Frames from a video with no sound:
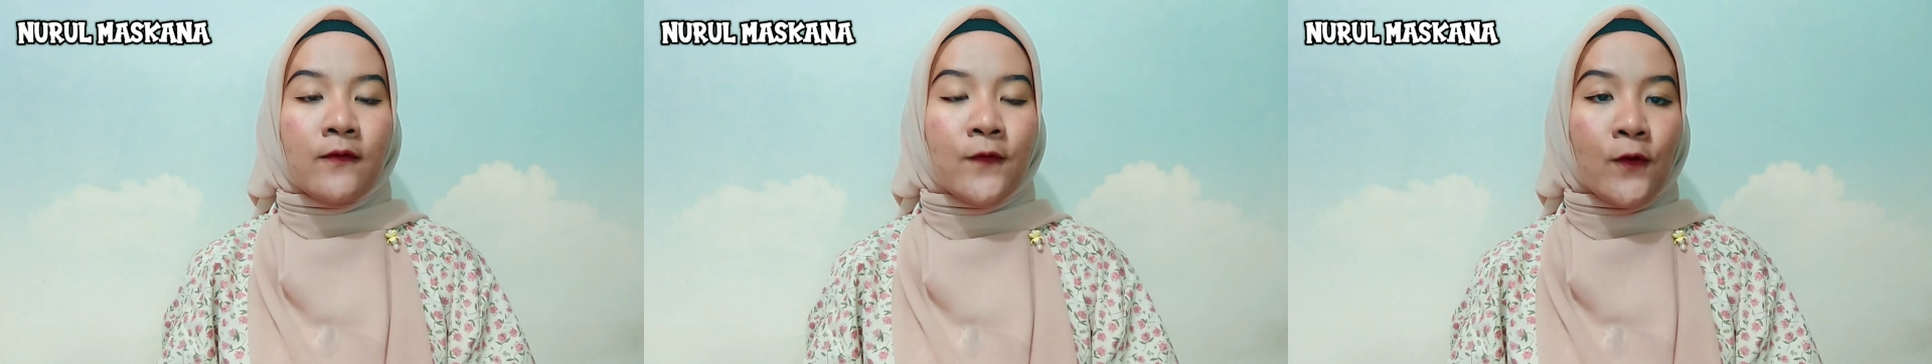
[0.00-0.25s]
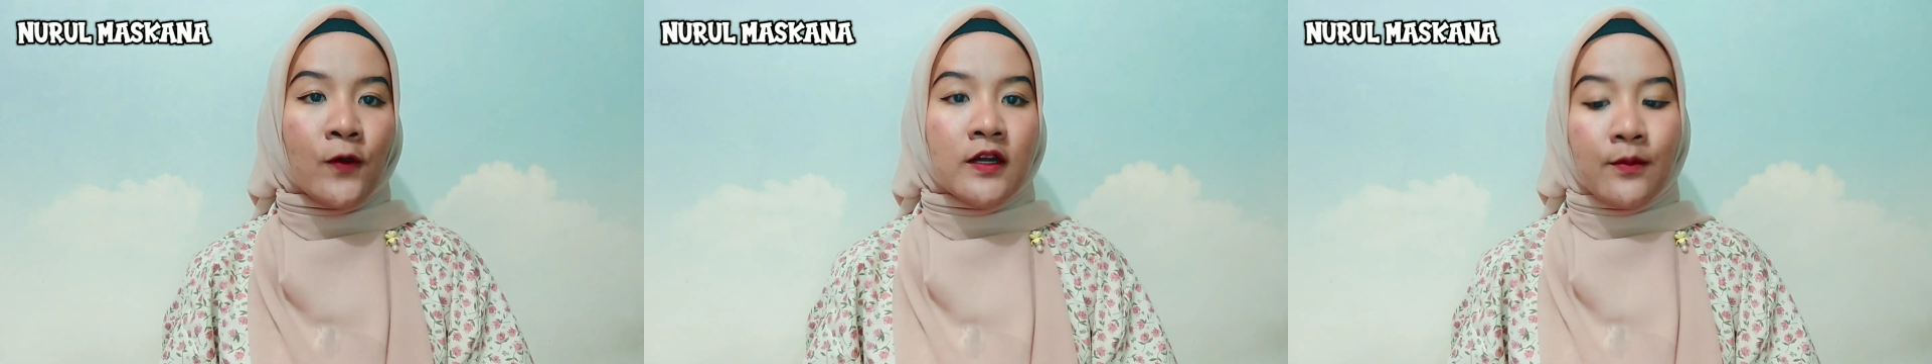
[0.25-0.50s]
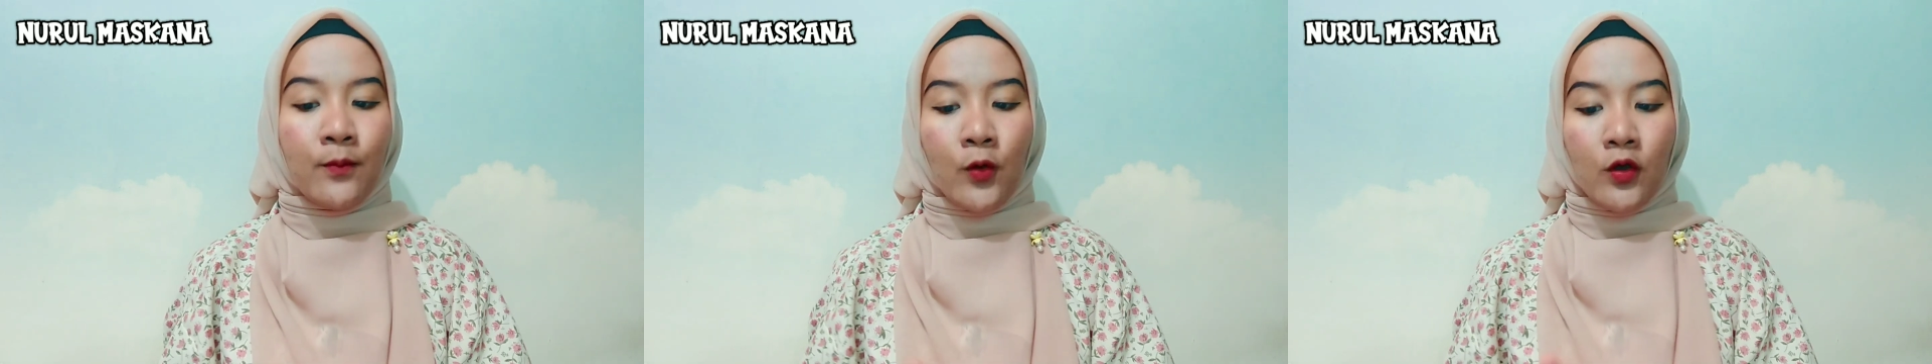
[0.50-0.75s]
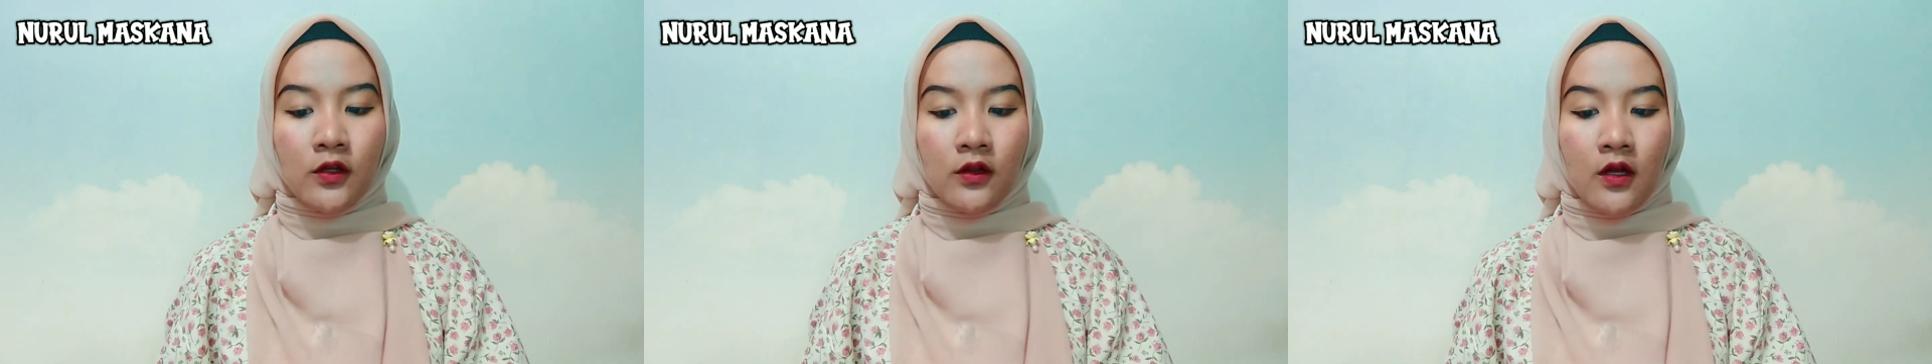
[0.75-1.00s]
for the
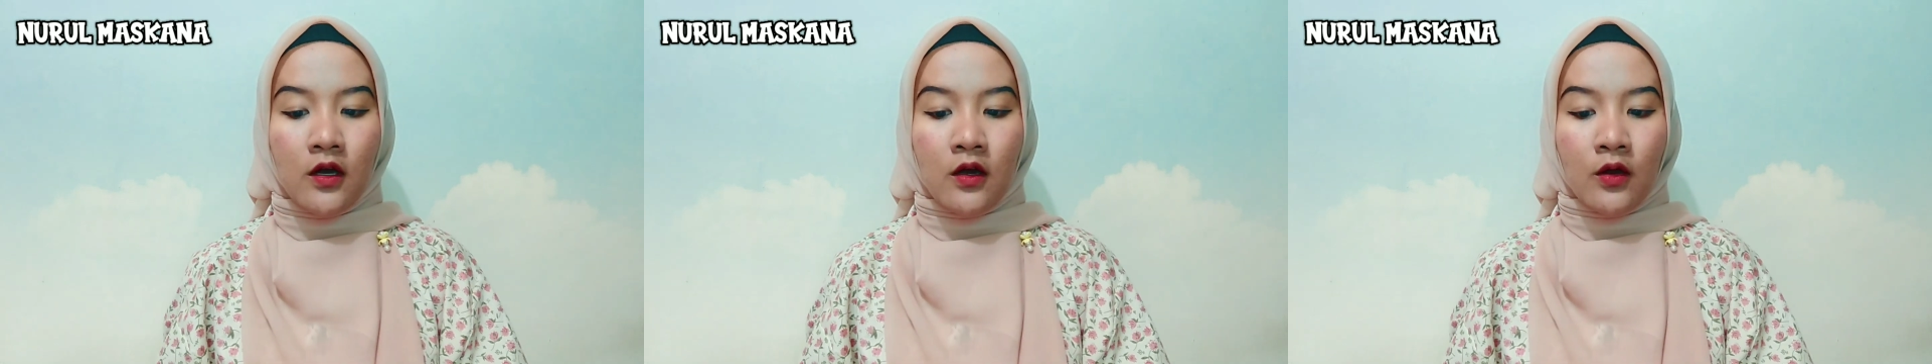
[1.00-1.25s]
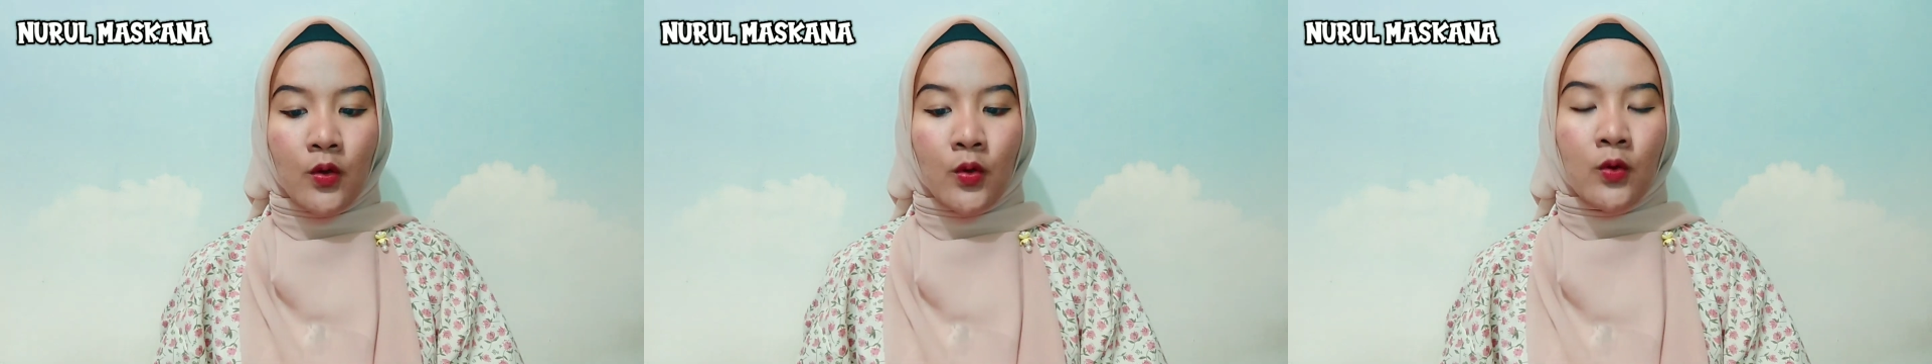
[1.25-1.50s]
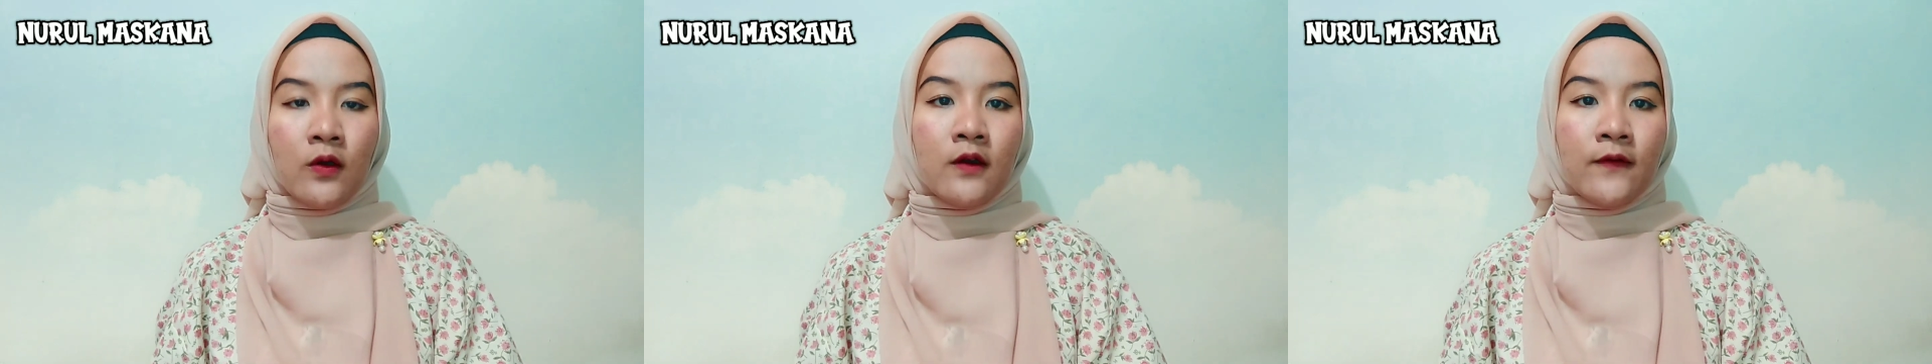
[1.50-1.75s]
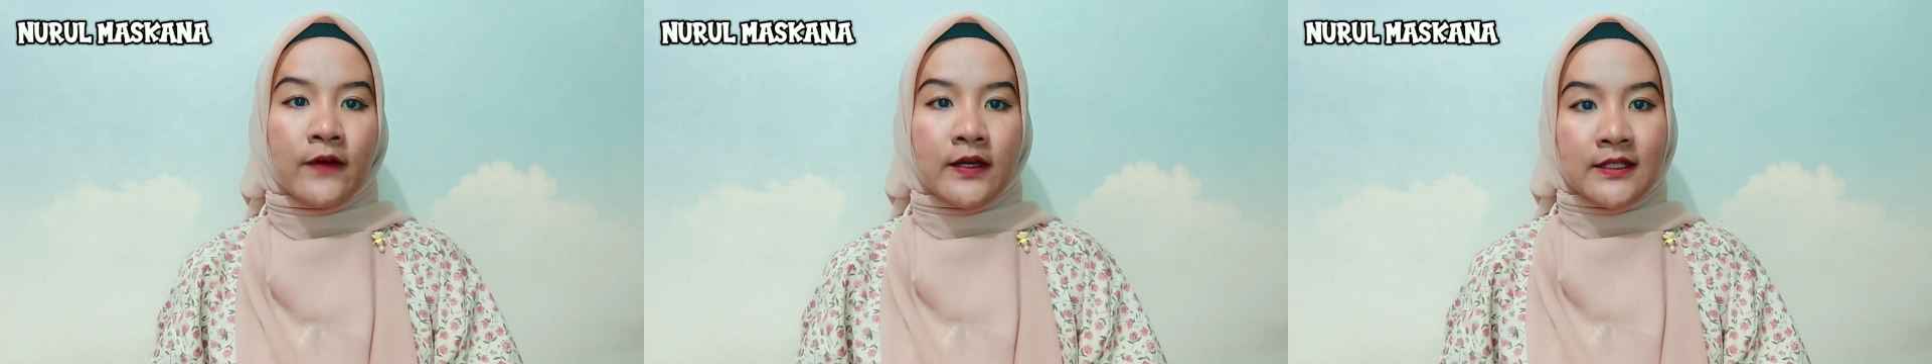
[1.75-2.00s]
monologue,
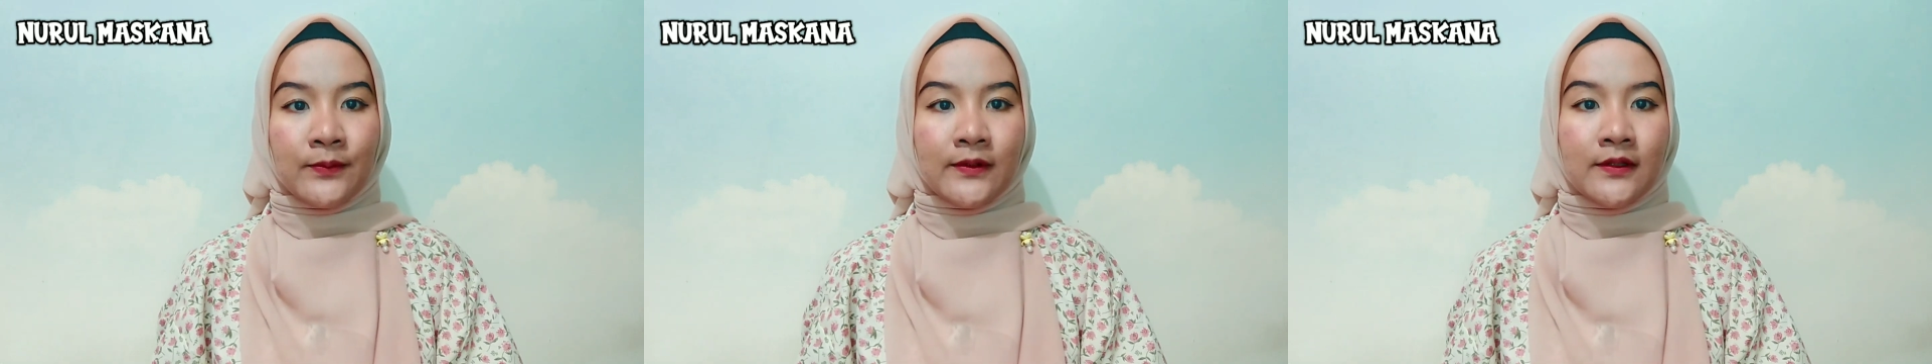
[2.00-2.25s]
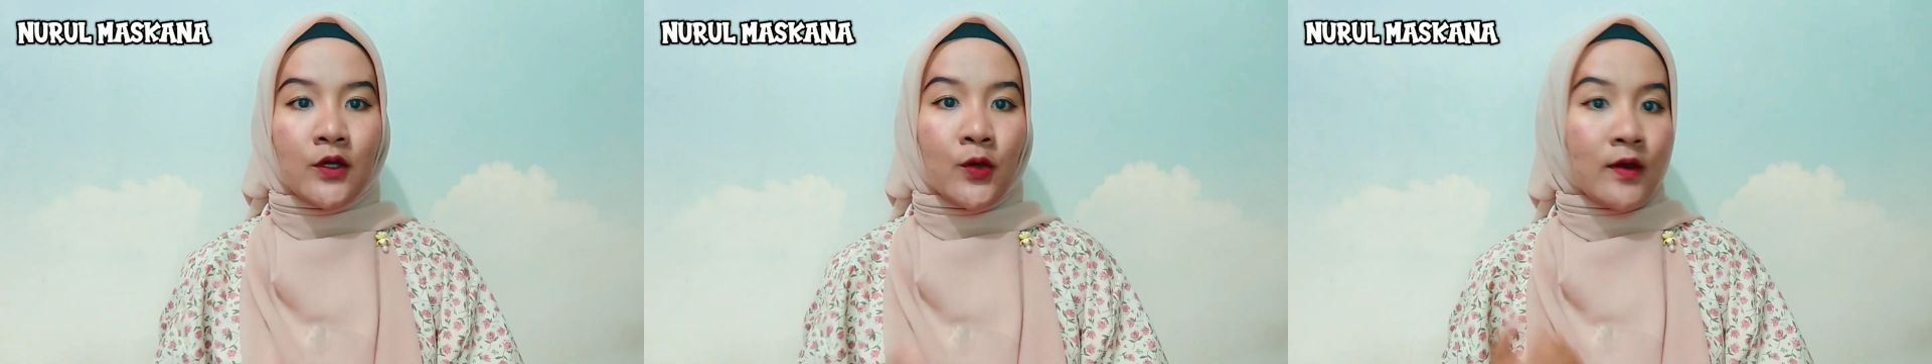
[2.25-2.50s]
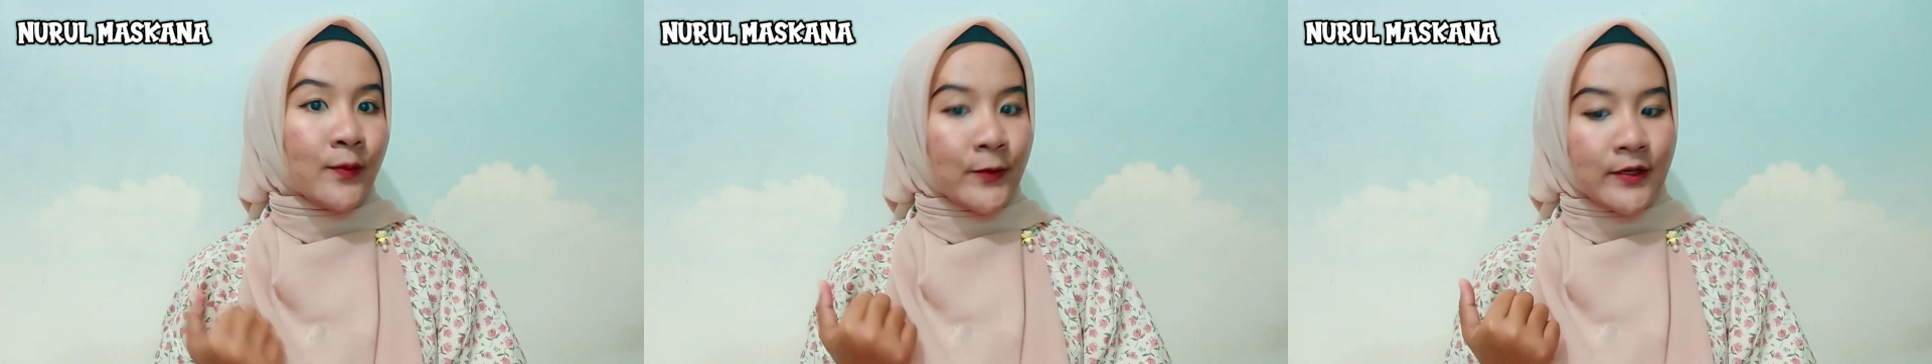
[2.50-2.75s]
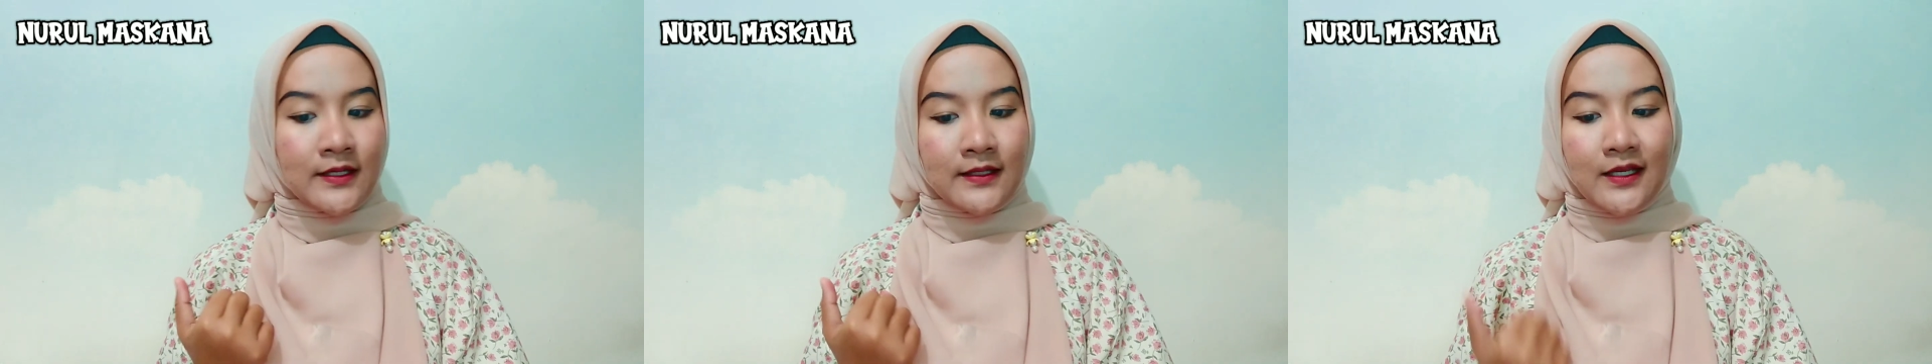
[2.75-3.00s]
or for example the oral
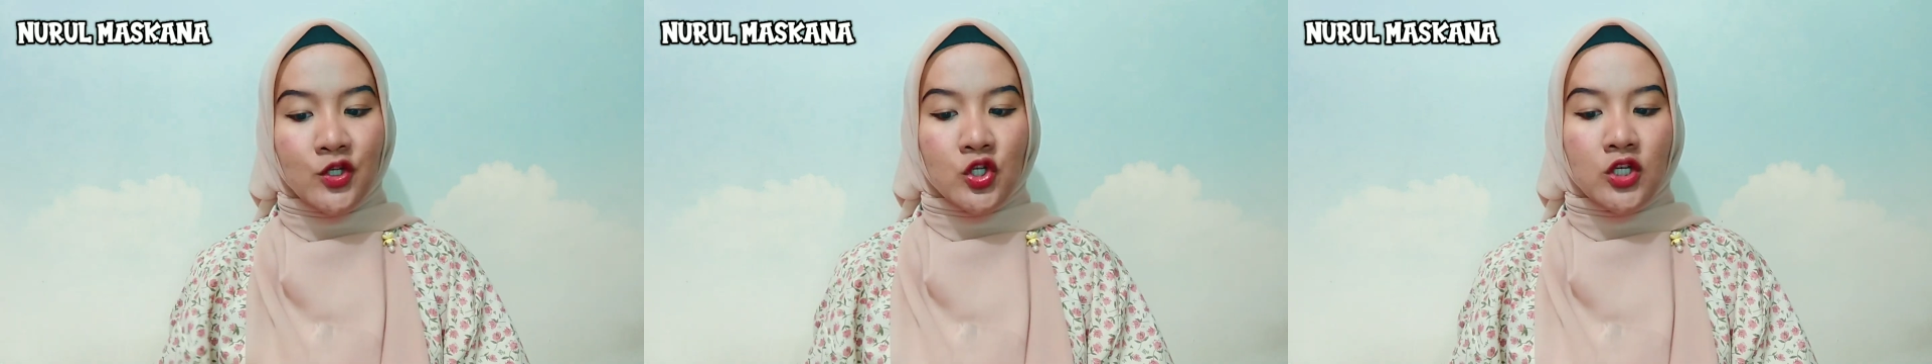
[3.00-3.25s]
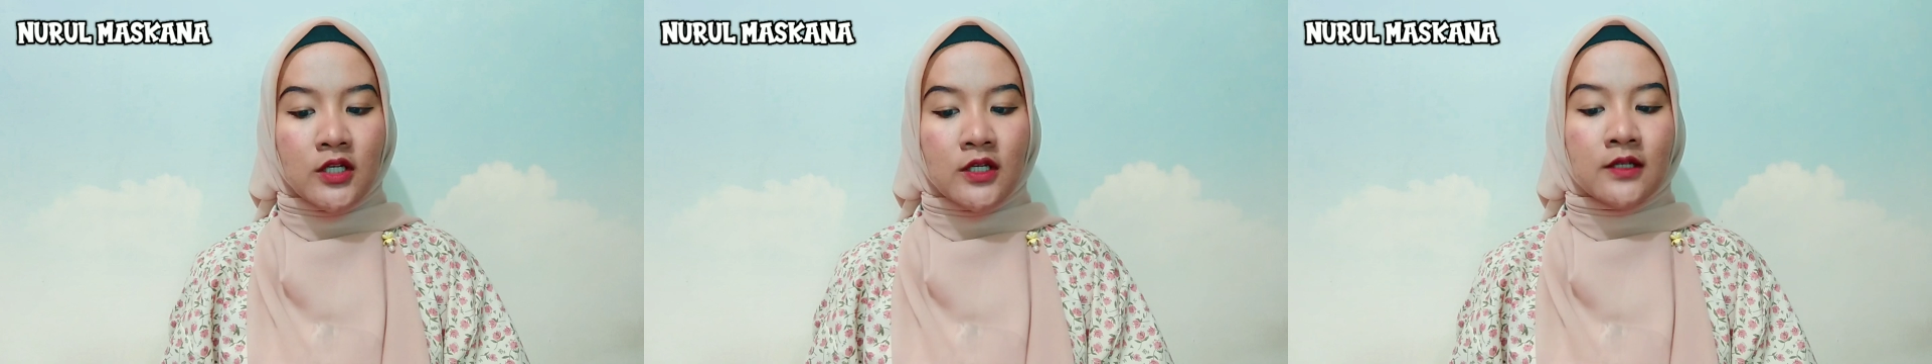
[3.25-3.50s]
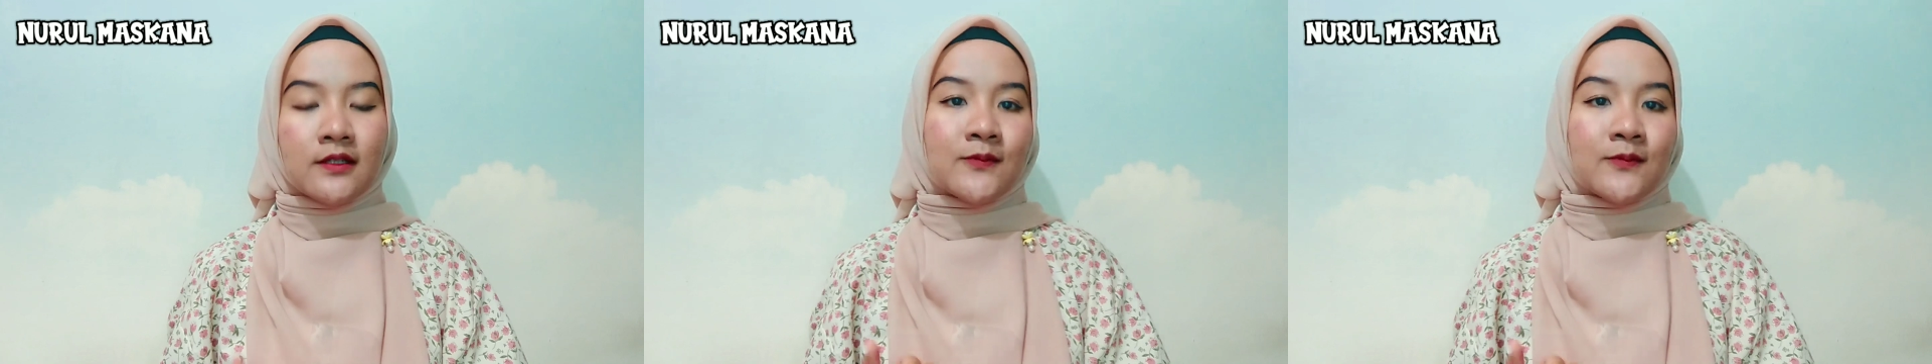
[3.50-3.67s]
presentation,